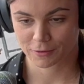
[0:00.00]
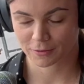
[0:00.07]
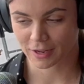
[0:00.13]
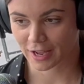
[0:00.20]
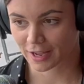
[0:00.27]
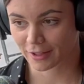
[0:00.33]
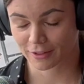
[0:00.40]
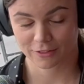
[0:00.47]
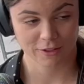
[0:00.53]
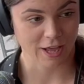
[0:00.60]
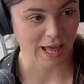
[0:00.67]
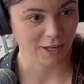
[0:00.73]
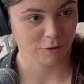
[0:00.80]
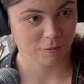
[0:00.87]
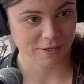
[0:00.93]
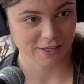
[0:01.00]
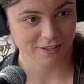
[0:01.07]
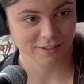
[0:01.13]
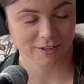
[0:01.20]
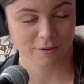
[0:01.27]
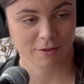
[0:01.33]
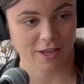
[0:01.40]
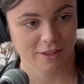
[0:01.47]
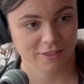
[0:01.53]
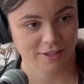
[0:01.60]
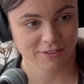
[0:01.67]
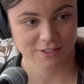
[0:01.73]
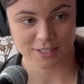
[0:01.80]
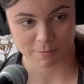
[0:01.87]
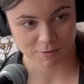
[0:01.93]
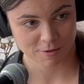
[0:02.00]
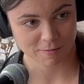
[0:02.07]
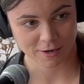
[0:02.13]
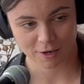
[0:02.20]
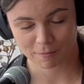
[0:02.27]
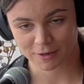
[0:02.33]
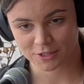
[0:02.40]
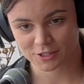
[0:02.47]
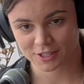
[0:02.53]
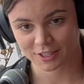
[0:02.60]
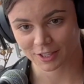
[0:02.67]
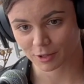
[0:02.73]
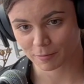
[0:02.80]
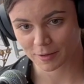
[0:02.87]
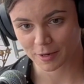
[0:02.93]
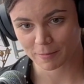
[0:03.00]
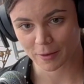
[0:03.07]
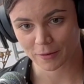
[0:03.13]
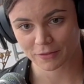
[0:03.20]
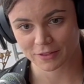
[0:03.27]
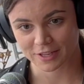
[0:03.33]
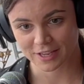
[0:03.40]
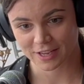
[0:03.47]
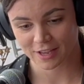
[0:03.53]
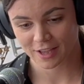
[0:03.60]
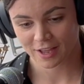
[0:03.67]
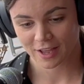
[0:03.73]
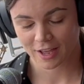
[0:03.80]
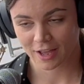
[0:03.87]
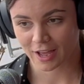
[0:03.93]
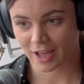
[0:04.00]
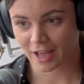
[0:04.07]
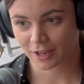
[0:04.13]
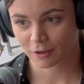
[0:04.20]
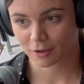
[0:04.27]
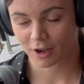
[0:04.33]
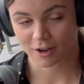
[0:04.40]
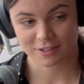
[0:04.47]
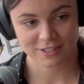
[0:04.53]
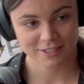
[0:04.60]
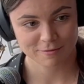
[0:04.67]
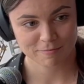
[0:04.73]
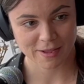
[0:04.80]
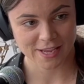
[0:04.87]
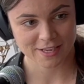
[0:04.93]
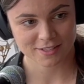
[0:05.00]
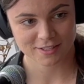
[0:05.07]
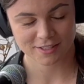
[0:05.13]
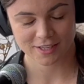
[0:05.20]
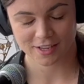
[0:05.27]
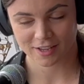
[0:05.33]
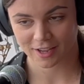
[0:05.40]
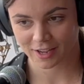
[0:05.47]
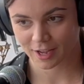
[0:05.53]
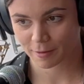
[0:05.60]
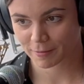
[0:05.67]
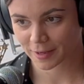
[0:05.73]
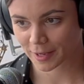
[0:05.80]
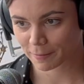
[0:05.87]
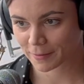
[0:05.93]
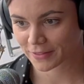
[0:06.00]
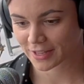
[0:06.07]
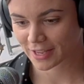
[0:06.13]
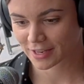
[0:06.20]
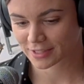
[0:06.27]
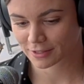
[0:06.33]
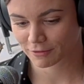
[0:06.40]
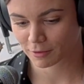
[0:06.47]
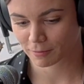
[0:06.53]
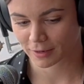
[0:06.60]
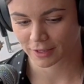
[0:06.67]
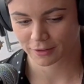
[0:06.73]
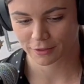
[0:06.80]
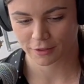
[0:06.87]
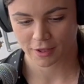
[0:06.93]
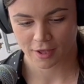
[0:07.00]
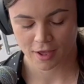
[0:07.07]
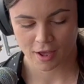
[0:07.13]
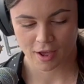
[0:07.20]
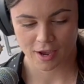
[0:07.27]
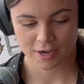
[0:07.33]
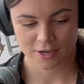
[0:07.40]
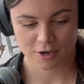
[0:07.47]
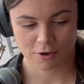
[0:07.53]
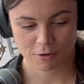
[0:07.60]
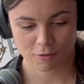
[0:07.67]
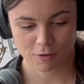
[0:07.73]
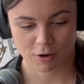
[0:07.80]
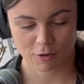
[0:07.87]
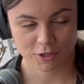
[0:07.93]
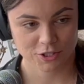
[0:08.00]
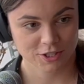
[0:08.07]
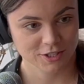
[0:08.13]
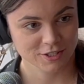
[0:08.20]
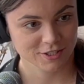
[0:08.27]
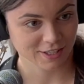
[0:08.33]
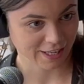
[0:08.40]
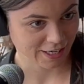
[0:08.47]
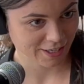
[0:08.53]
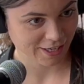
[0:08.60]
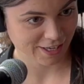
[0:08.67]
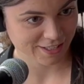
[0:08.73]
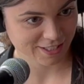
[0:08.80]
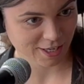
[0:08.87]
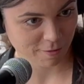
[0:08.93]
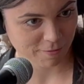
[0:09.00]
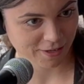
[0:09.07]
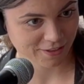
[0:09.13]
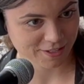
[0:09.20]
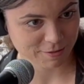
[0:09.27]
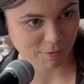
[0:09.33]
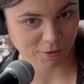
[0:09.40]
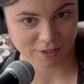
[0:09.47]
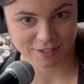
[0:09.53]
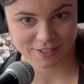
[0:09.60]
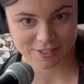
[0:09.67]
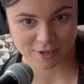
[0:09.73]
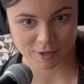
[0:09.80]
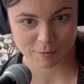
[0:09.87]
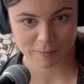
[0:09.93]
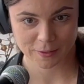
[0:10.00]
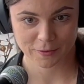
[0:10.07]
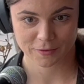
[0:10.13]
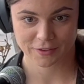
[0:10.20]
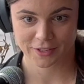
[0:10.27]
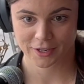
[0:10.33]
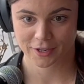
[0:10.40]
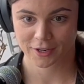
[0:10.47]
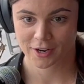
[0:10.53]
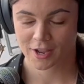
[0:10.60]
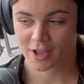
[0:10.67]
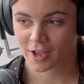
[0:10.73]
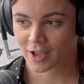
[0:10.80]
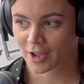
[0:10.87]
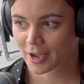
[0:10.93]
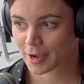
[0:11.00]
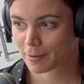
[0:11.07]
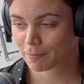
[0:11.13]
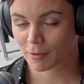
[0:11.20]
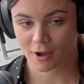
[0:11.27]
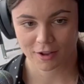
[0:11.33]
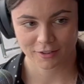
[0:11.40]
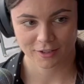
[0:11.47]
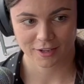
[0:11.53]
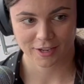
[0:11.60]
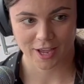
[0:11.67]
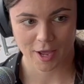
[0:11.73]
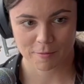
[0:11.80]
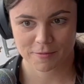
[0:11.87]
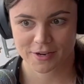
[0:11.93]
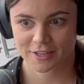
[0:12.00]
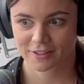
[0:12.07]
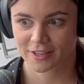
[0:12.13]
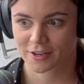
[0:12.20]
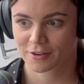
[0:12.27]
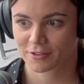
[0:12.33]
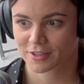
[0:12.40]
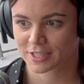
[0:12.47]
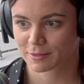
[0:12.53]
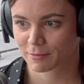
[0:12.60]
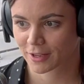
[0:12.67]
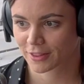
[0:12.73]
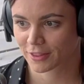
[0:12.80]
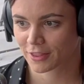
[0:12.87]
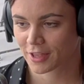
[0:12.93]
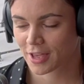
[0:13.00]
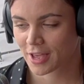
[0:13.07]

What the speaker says: the Halloween, I think the deputy mayor mentioned a little bit about the haunted Paisley coming up at the end of the month. I know Orchard's Landing is coming this morning to talk about their potluck happening later this month.